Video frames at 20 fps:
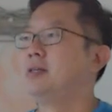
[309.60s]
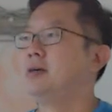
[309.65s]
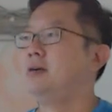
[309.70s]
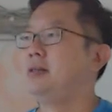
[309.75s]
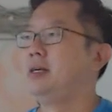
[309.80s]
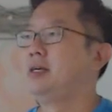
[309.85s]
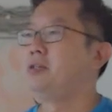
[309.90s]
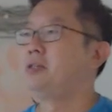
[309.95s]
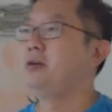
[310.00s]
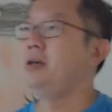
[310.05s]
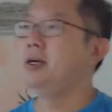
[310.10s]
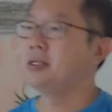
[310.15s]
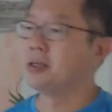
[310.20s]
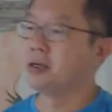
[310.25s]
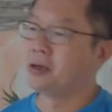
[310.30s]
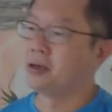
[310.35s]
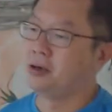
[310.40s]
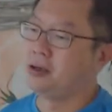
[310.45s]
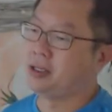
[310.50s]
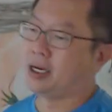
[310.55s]
3 years
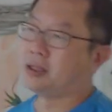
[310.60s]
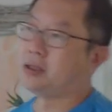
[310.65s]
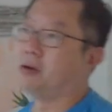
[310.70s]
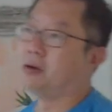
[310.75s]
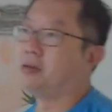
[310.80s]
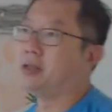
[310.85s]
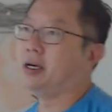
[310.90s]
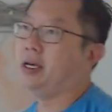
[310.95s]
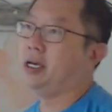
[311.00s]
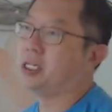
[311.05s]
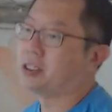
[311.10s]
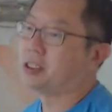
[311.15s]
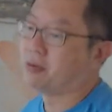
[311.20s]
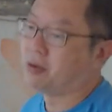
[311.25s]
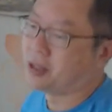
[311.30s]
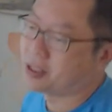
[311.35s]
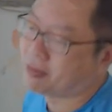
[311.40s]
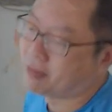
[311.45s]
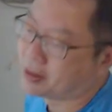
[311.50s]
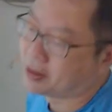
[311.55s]
ago, their total age
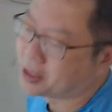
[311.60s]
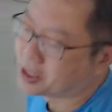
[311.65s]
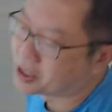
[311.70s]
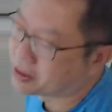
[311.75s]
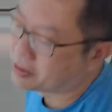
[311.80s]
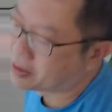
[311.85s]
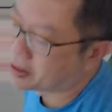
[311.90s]
was 43.